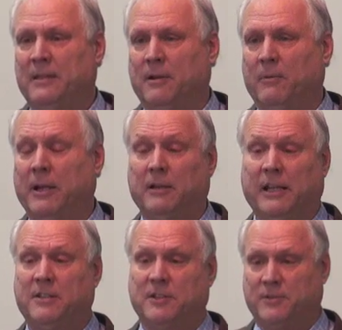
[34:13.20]
the
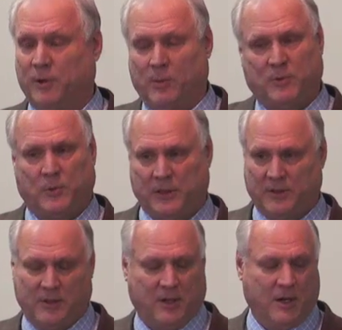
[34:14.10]
regulations for
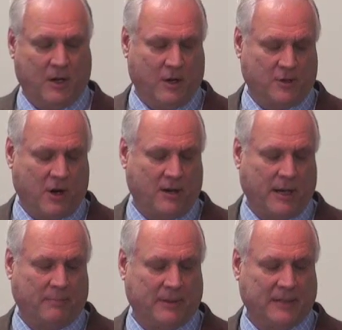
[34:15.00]
homeschooling drawn
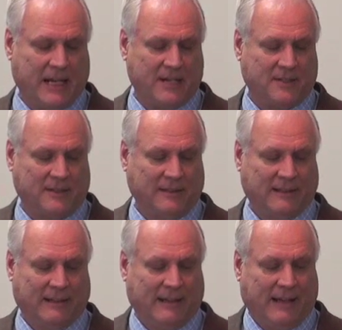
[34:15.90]
up in the nation.
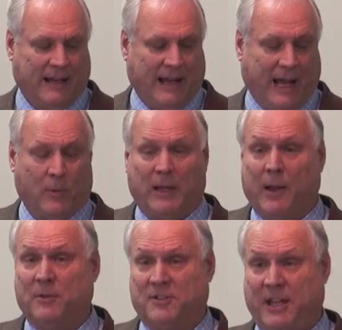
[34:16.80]
And while
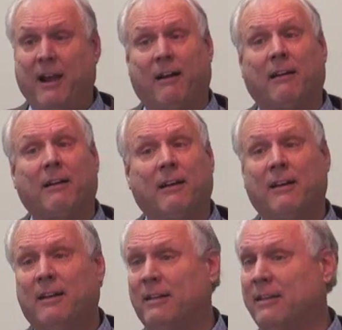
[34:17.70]
I was there,
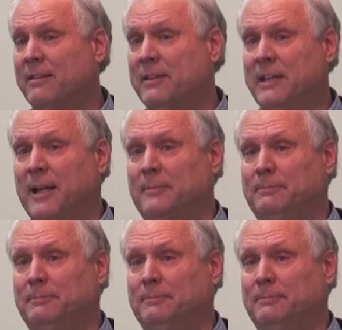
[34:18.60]
they